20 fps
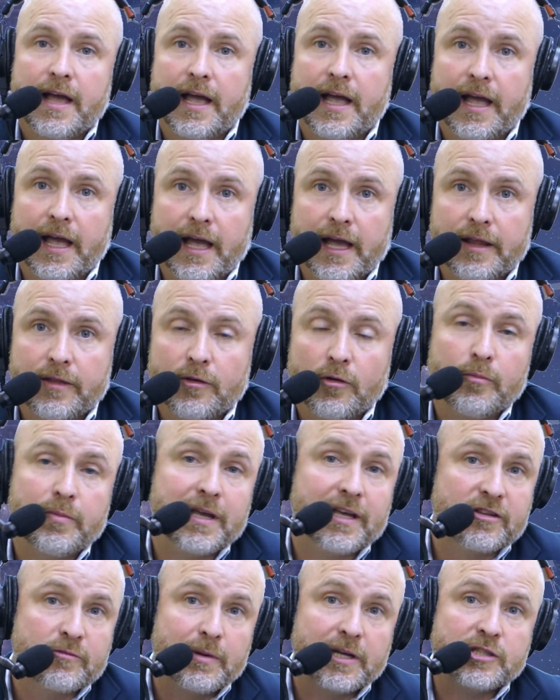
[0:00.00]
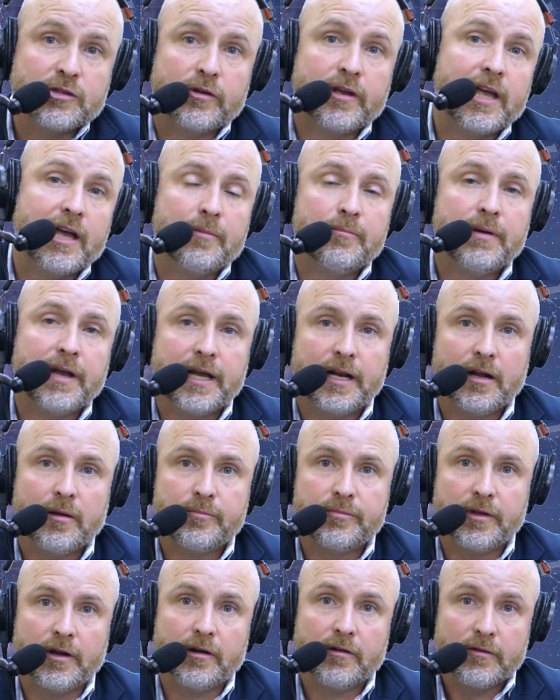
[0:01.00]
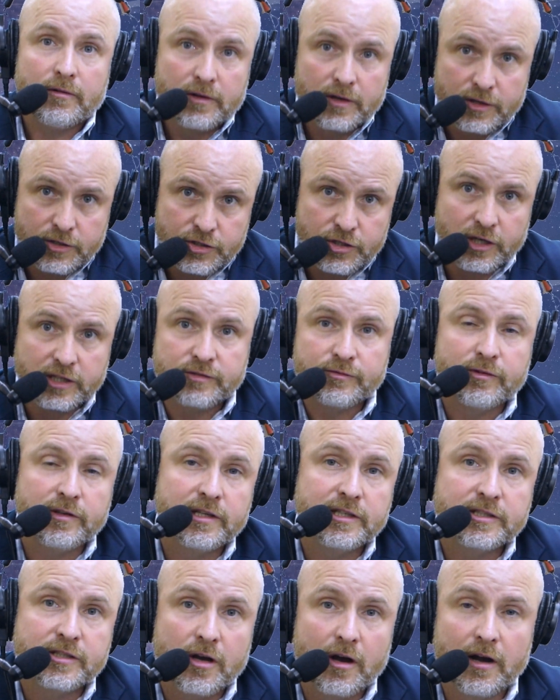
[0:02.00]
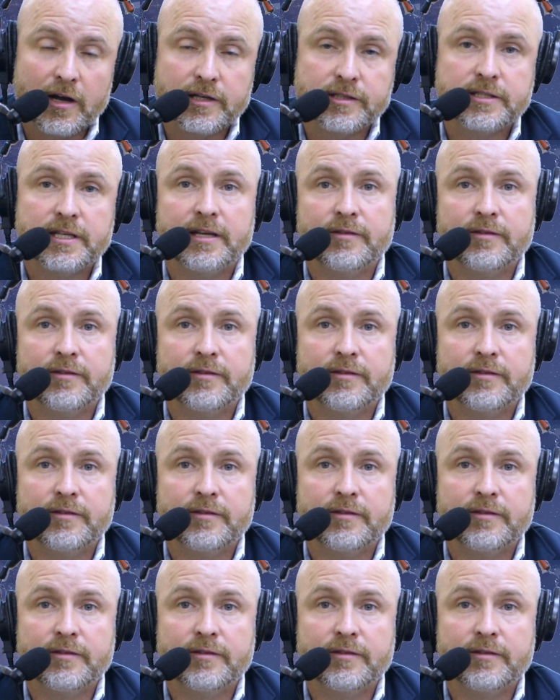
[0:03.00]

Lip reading: And there'll be a special campaign up there just for this cause.